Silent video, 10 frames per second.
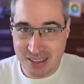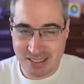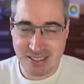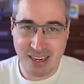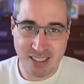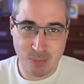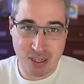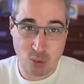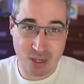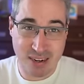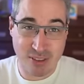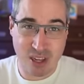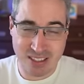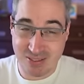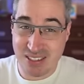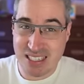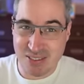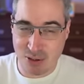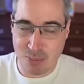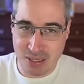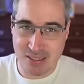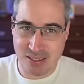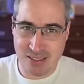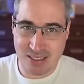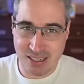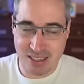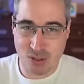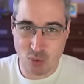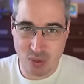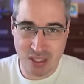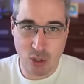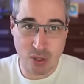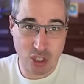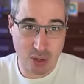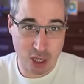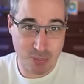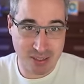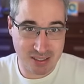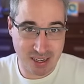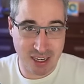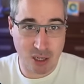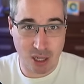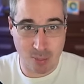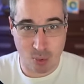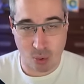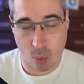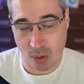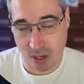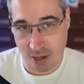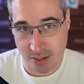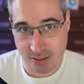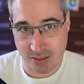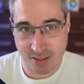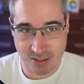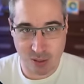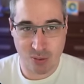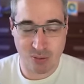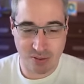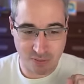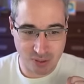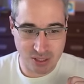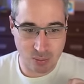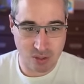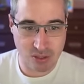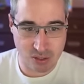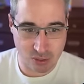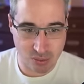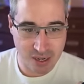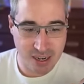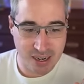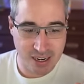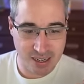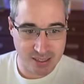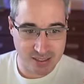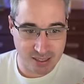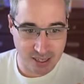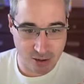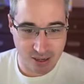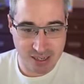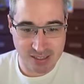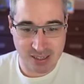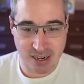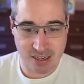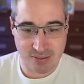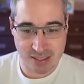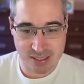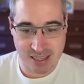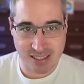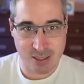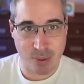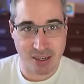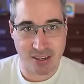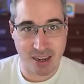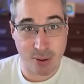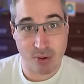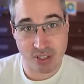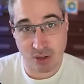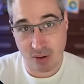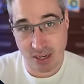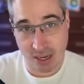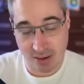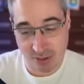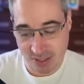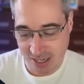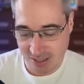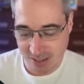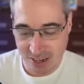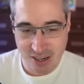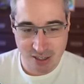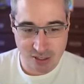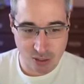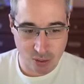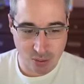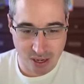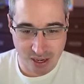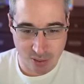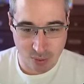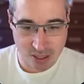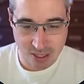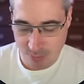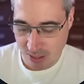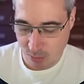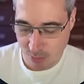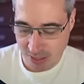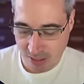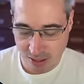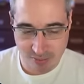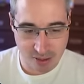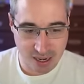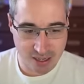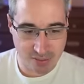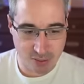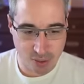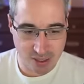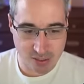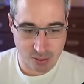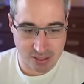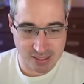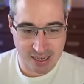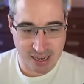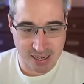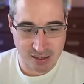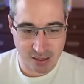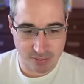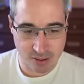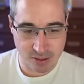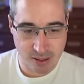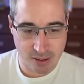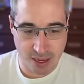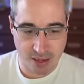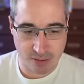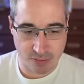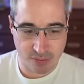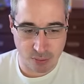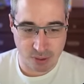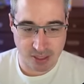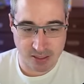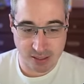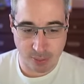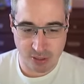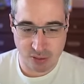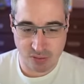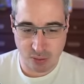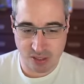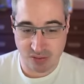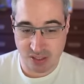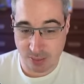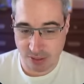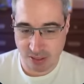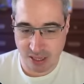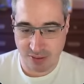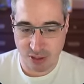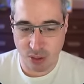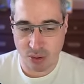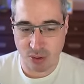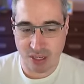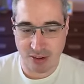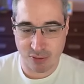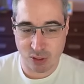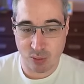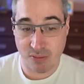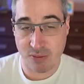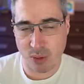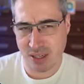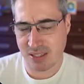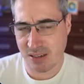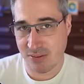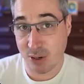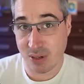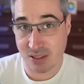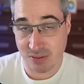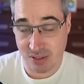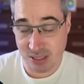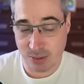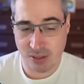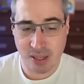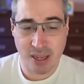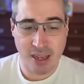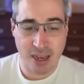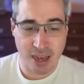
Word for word: But in this case, because we're going to have lots of different pieces, it is really going to help us stay a lot more organized. So the first thing we're going to do is here inside of this glassy button, I want to create a hover state. So we're going to come here and we'll make a hover and a focus. So I can say and hover and focus. I'm going to use focus visible. If you don't know the difference between focus and focus visible,